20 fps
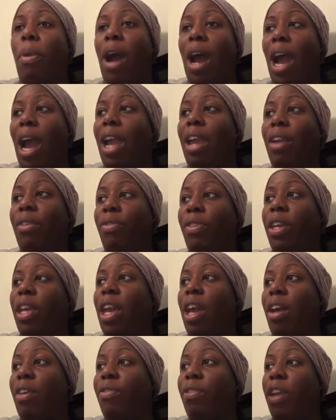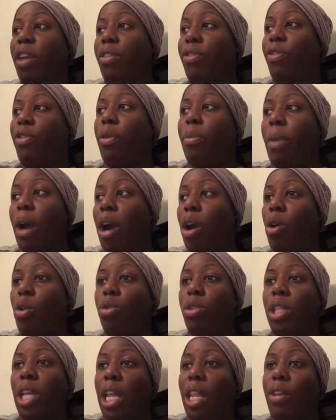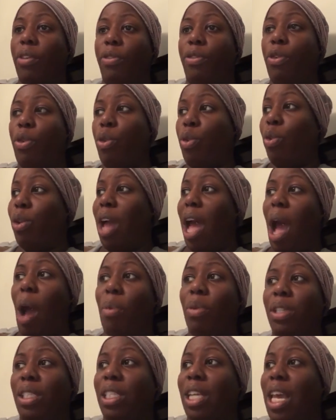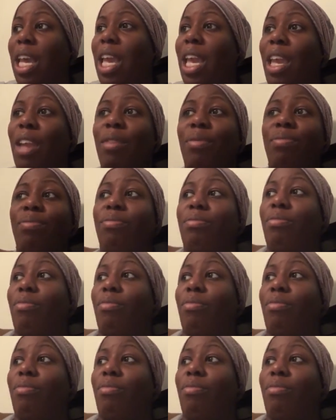my IVF and for my hotel and food, I would say